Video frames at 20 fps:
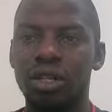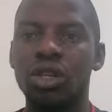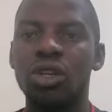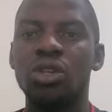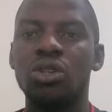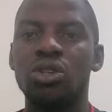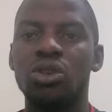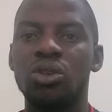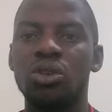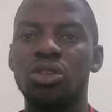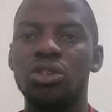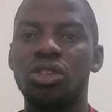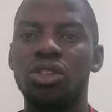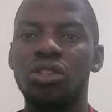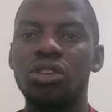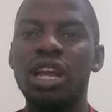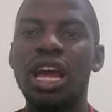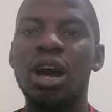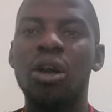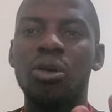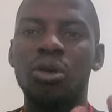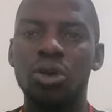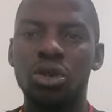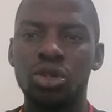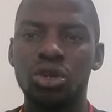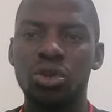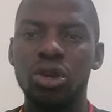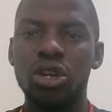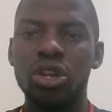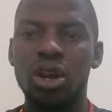So those 3 are
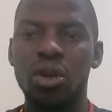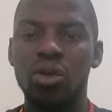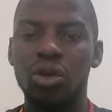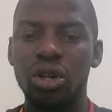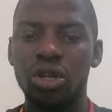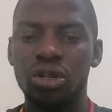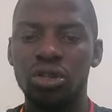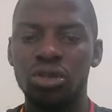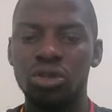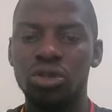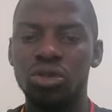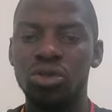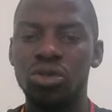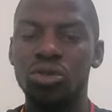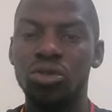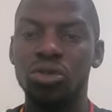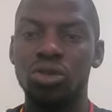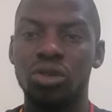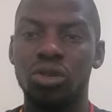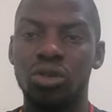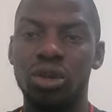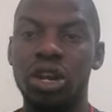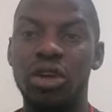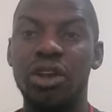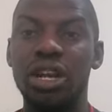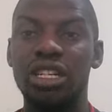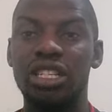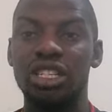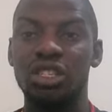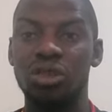crucial when you're
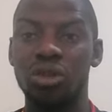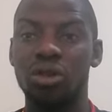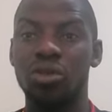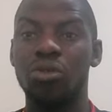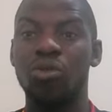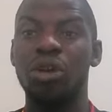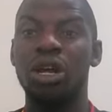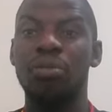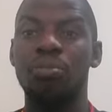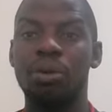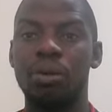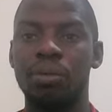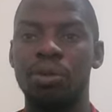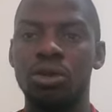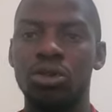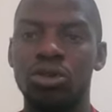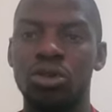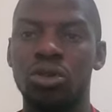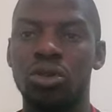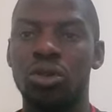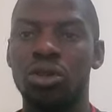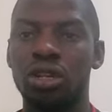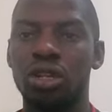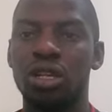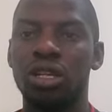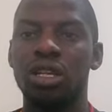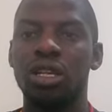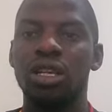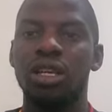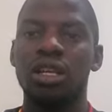writing your grant proposal.
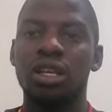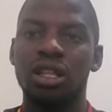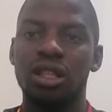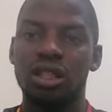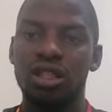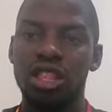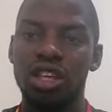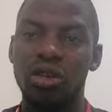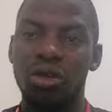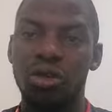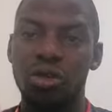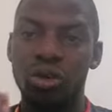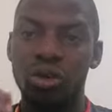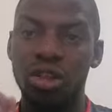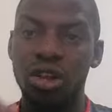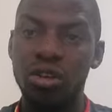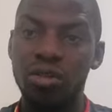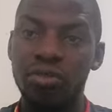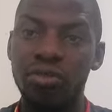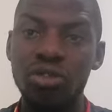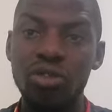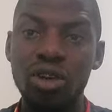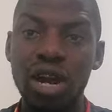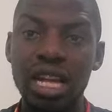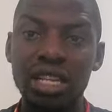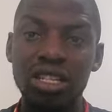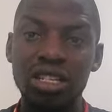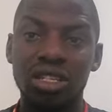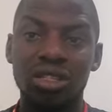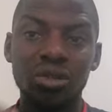The
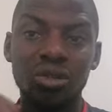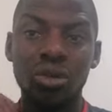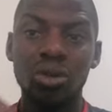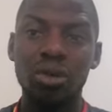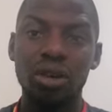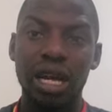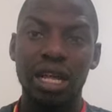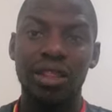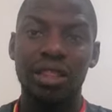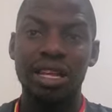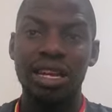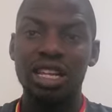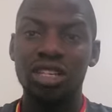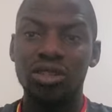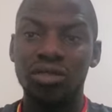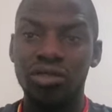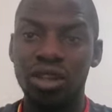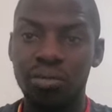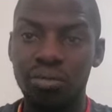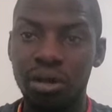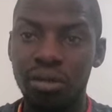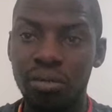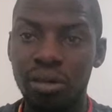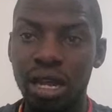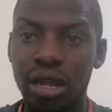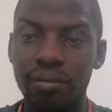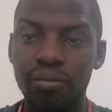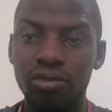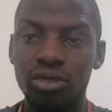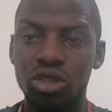reviewers will look at the nature of the
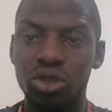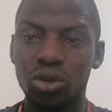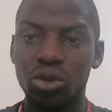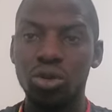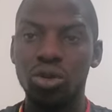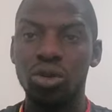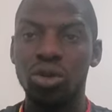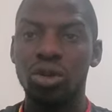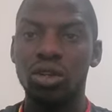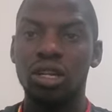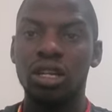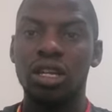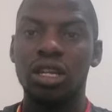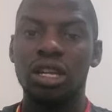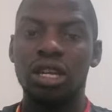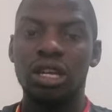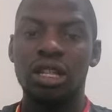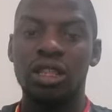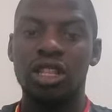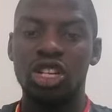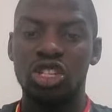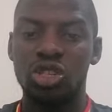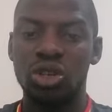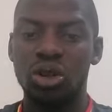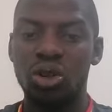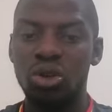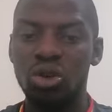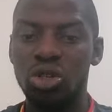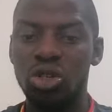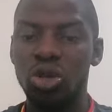problem. 2, the
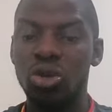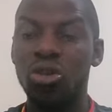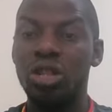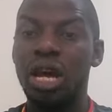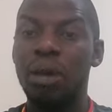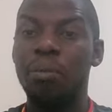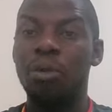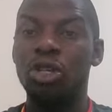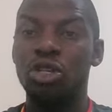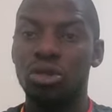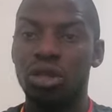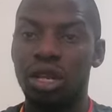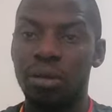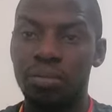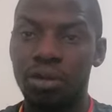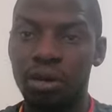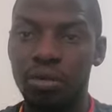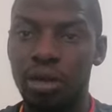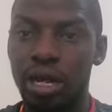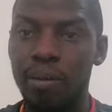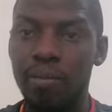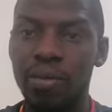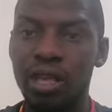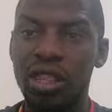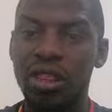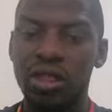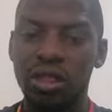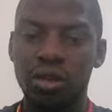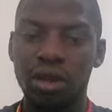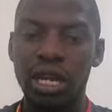solution or the approach to the problem.
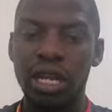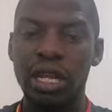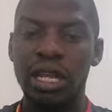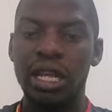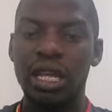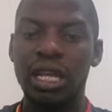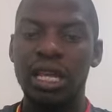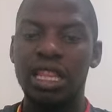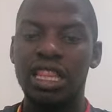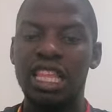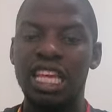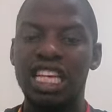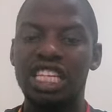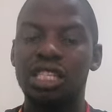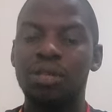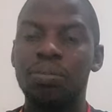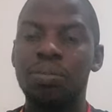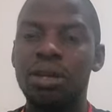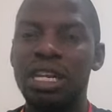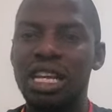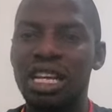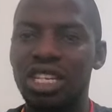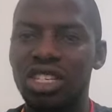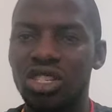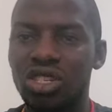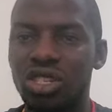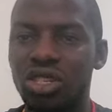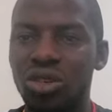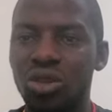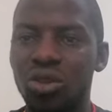Then 3, the
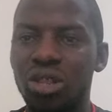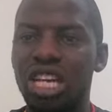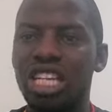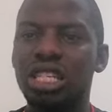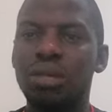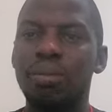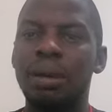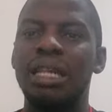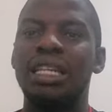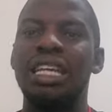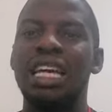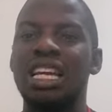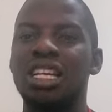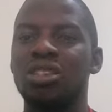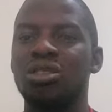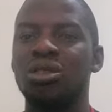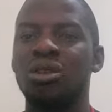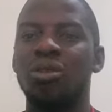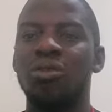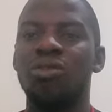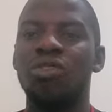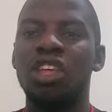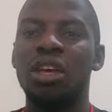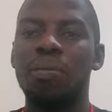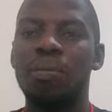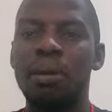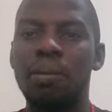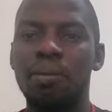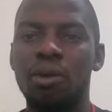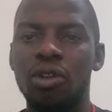experience or the expertise of the
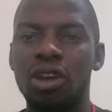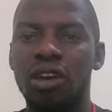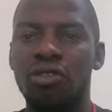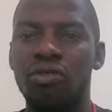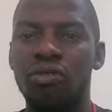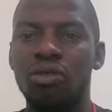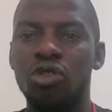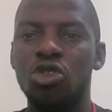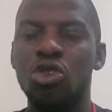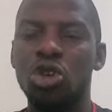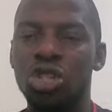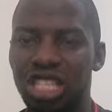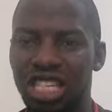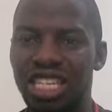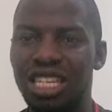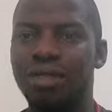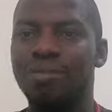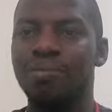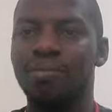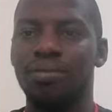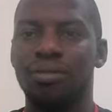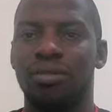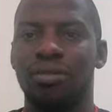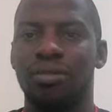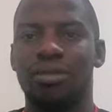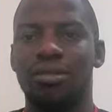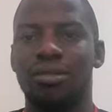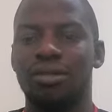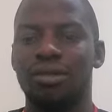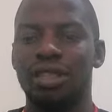people your team,
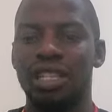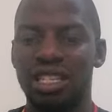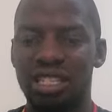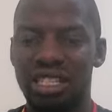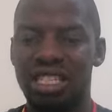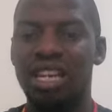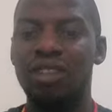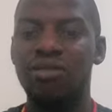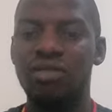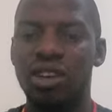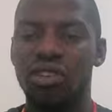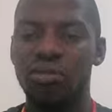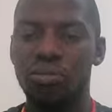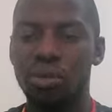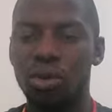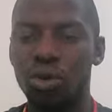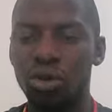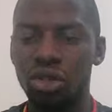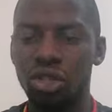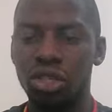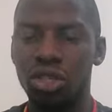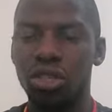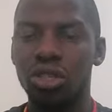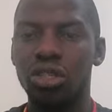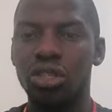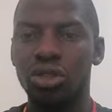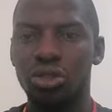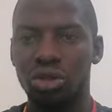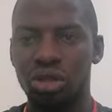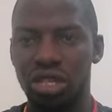the staff you have put
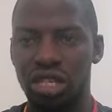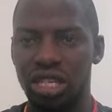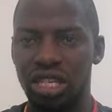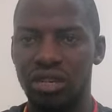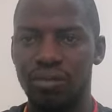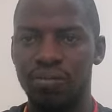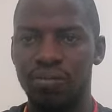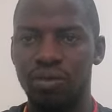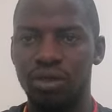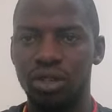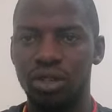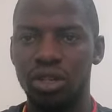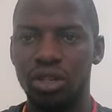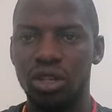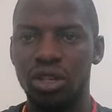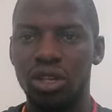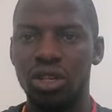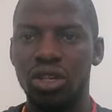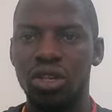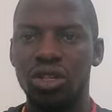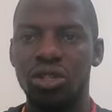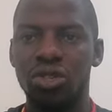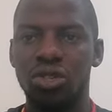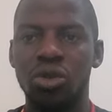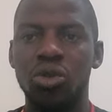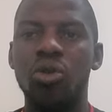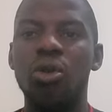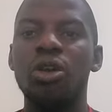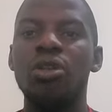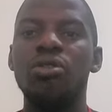to your team.
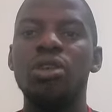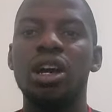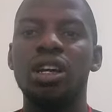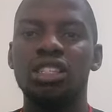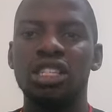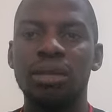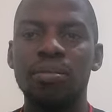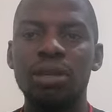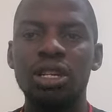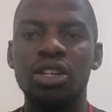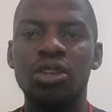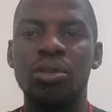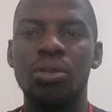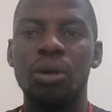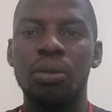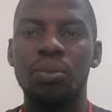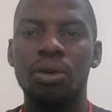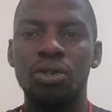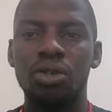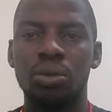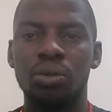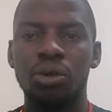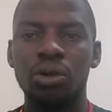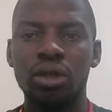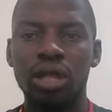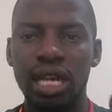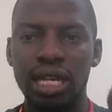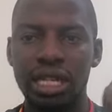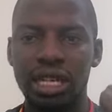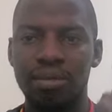So when you are submitting a proposal, put
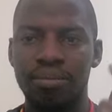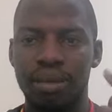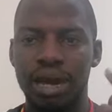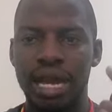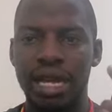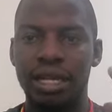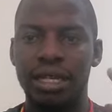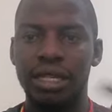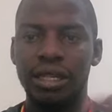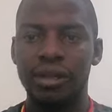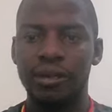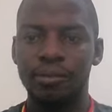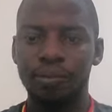that in mind.